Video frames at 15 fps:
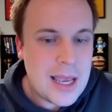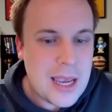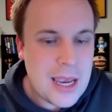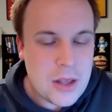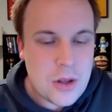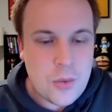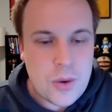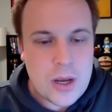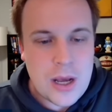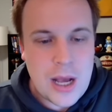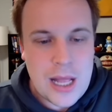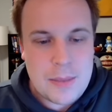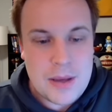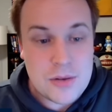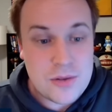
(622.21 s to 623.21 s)
in the win
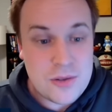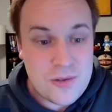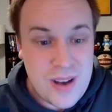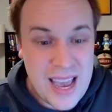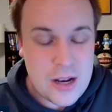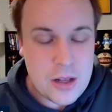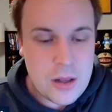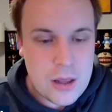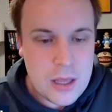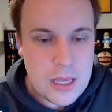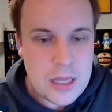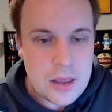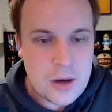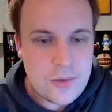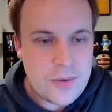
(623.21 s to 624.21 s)
column. He was vital
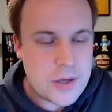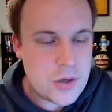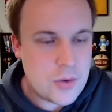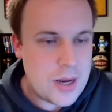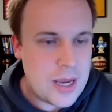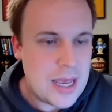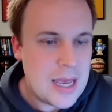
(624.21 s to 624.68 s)
in their victory